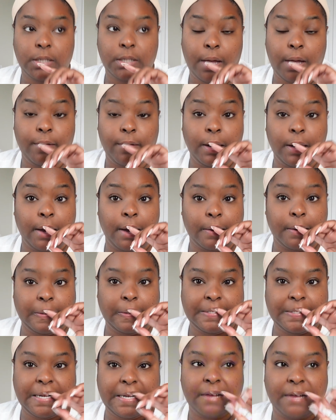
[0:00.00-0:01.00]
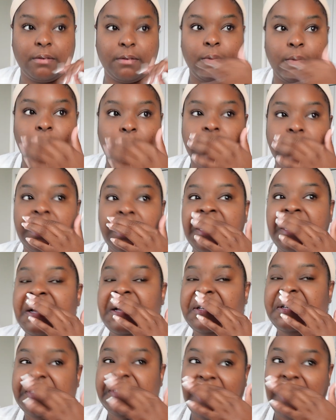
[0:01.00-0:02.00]
I have a lot of clothes that I have to wash,
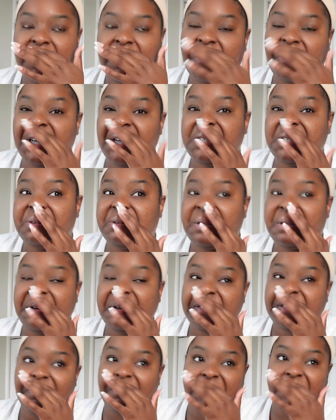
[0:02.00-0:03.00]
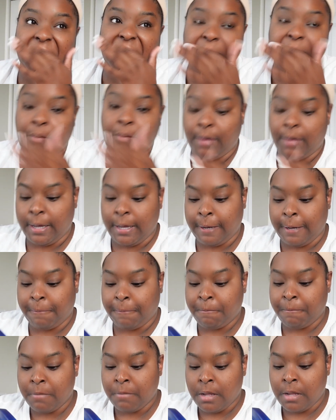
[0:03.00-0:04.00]
so I washed some clothes and put them away,
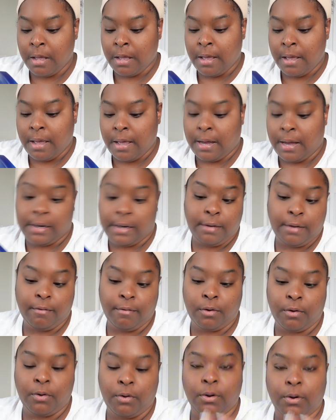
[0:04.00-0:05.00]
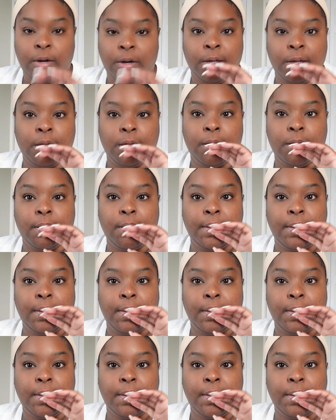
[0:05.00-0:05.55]
and I didn't record it.